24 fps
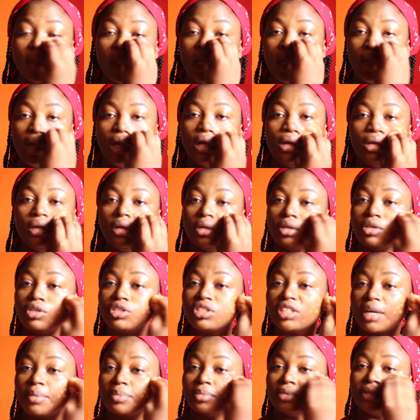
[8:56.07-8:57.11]
You
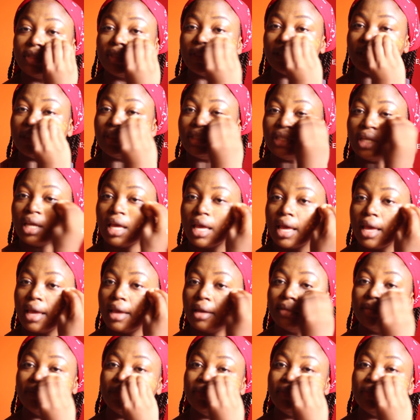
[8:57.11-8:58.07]
shall put it there.